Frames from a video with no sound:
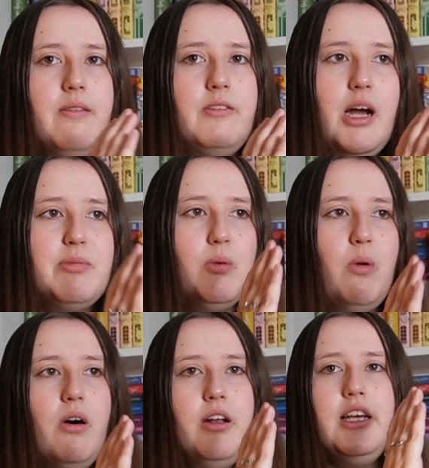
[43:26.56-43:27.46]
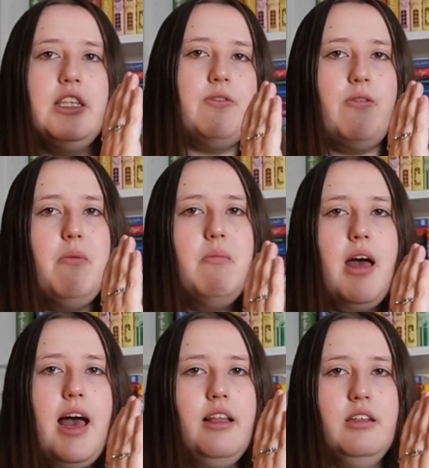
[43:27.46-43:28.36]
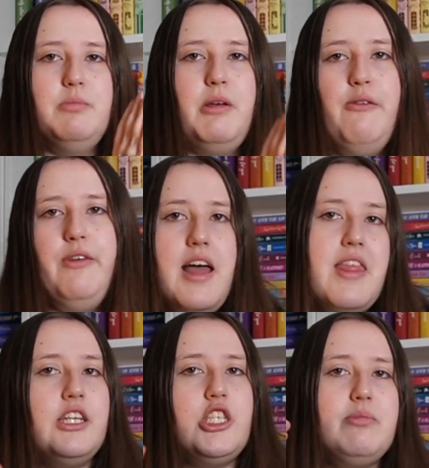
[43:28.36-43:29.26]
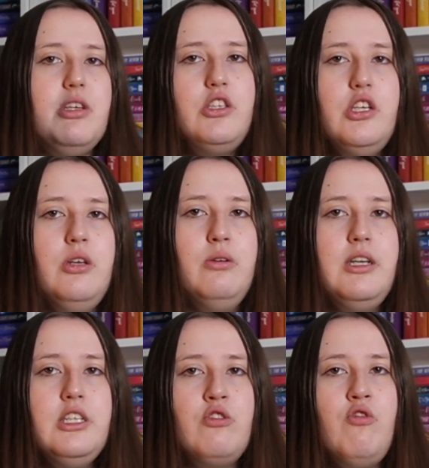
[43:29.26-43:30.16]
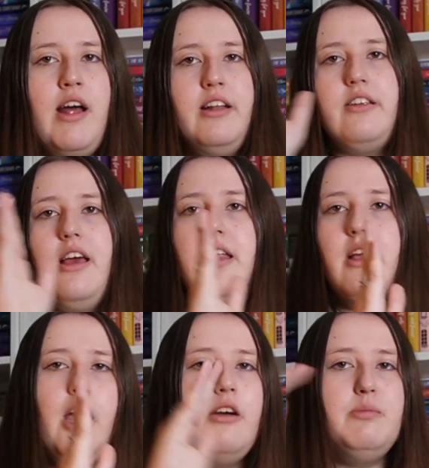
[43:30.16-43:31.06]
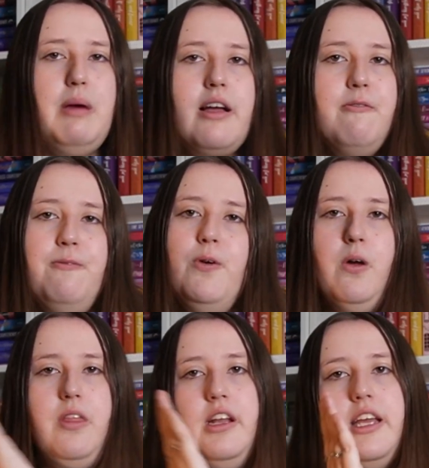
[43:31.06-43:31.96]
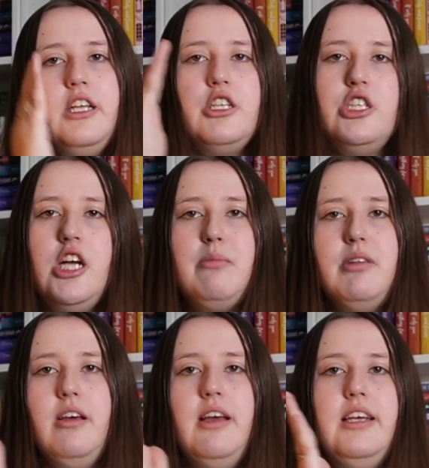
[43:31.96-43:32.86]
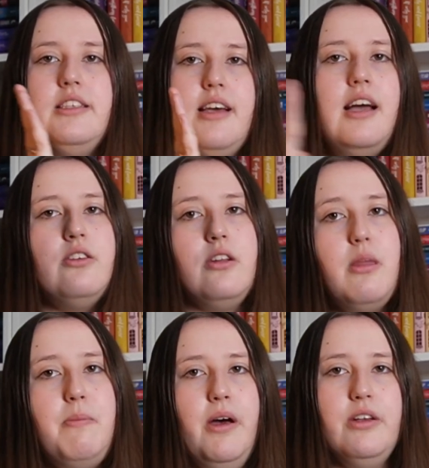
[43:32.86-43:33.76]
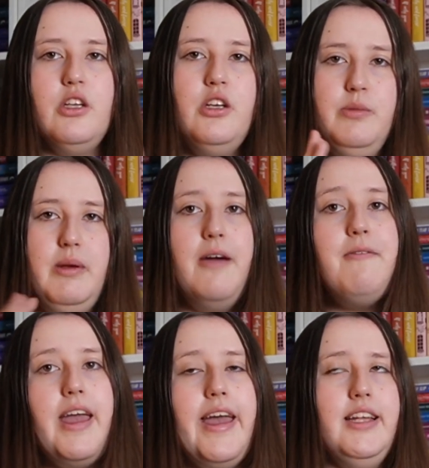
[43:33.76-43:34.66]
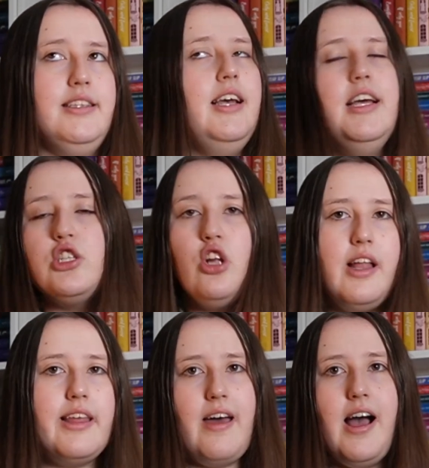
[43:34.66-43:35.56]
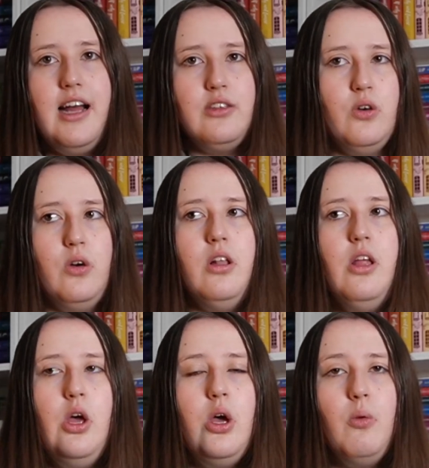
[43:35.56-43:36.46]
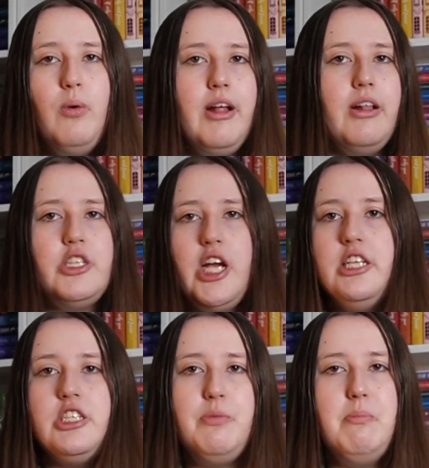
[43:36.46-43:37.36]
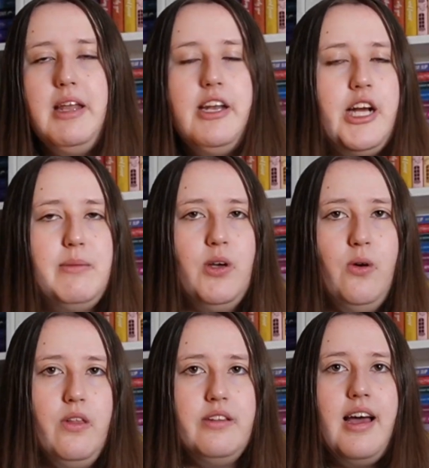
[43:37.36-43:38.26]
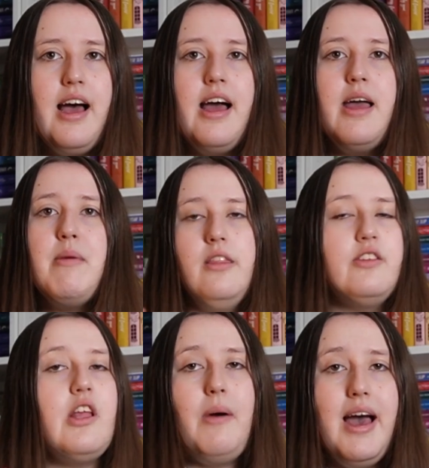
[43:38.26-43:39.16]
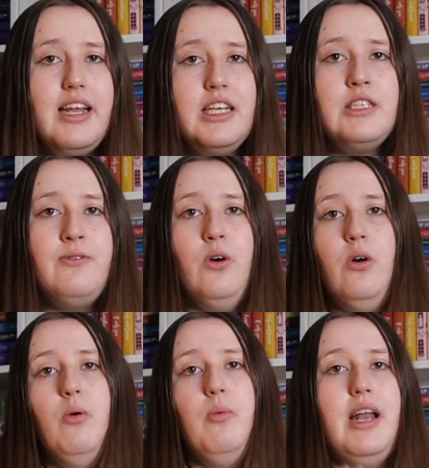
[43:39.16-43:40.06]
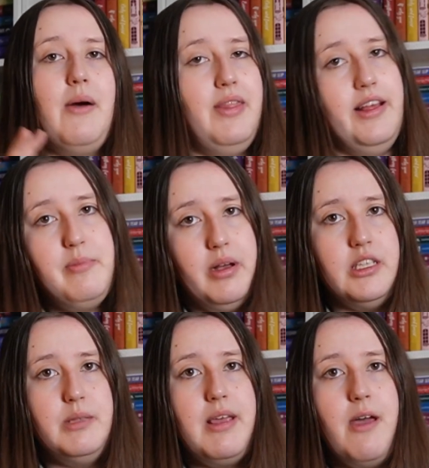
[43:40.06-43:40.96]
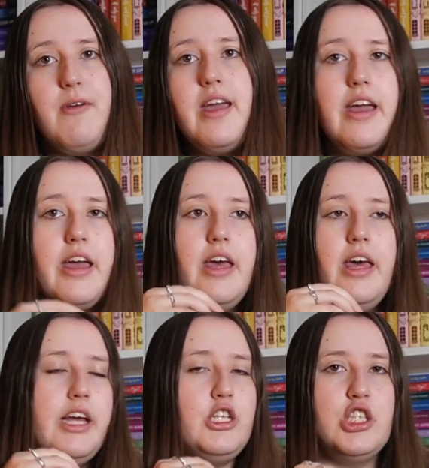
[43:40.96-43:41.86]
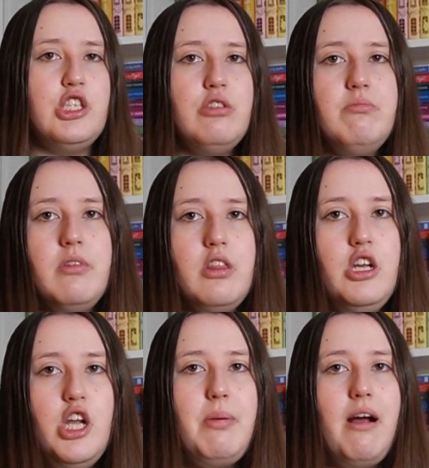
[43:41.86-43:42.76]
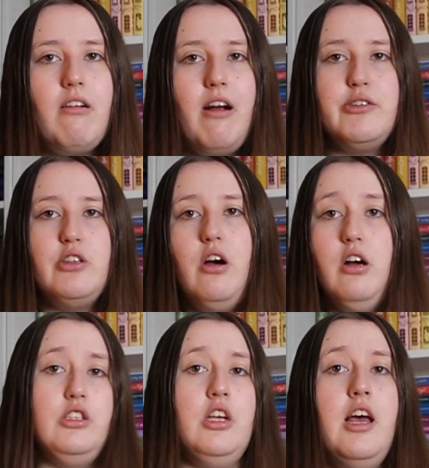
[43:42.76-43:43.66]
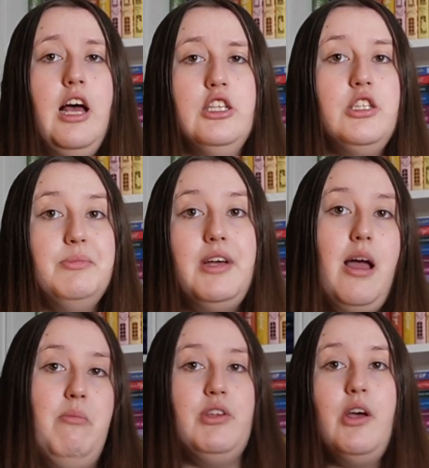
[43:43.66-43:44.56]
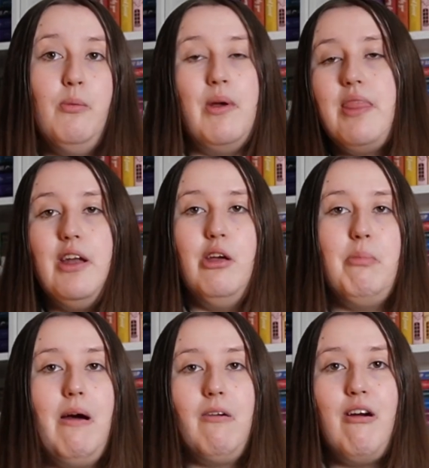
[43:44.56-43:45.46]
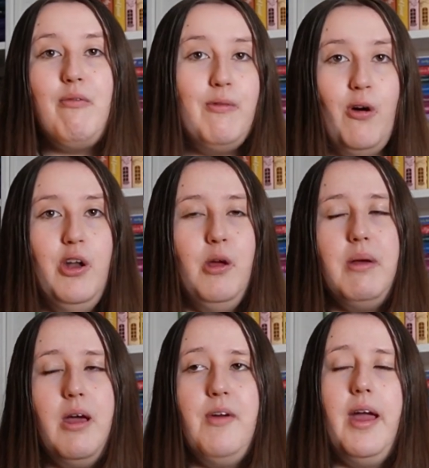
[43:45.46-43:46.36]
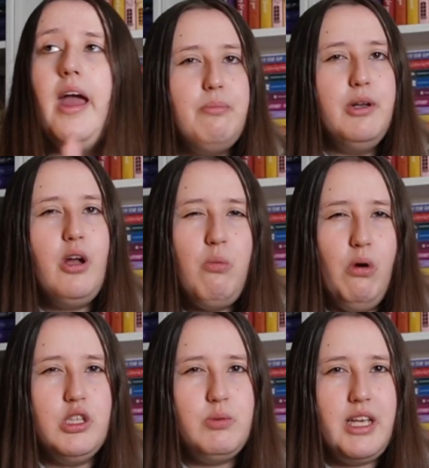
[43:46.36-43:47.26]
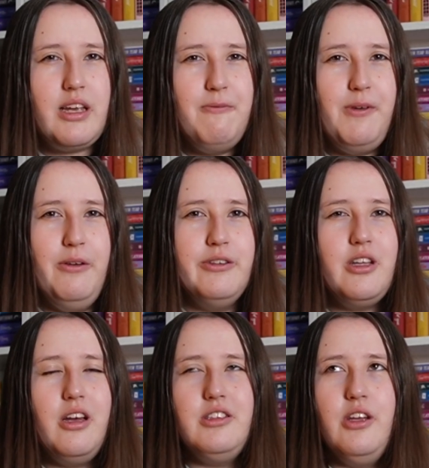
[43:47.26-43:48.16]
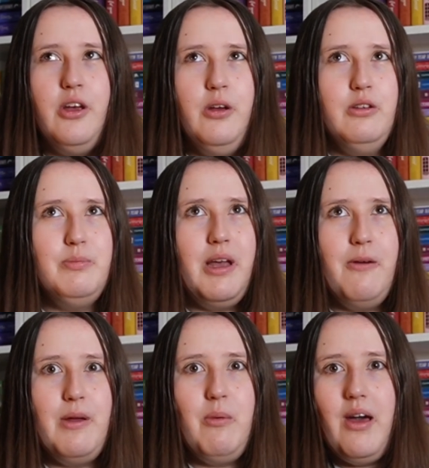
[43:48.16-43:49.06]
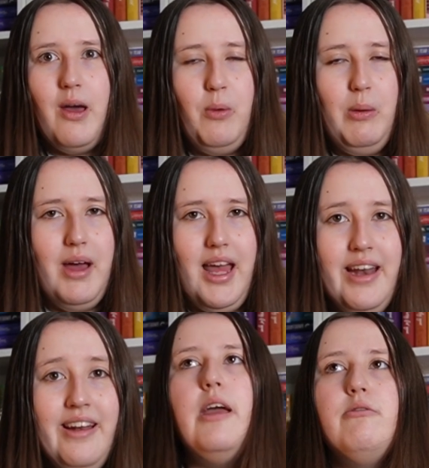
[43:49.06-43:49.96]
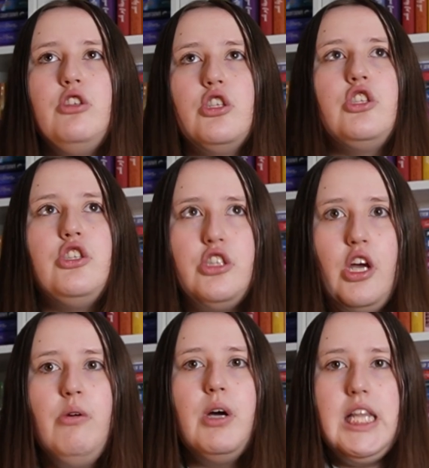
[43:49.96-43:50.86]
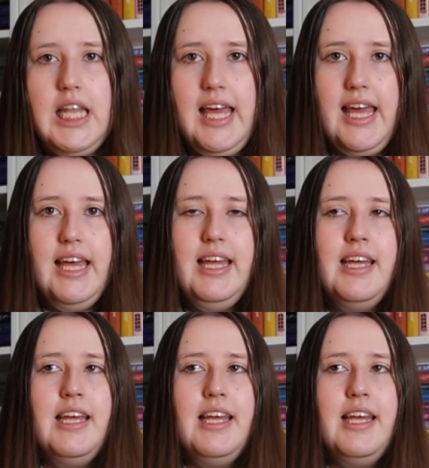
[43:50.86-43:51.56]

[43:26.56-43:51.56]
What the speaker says: chapter 1 is from Helen's POV and then chapter 2 is Grant, and it goes back and forth, and each chapter is titled the person whose POV it is. It's not like that at all. We'll change mid-chapter all the time. There's no headings for we're now in this person's POV. It just, new paragraph starts, and sometimes with that new paragraph we've got a new POV. But not once was I confused as to whose POV we were in. It was just so clear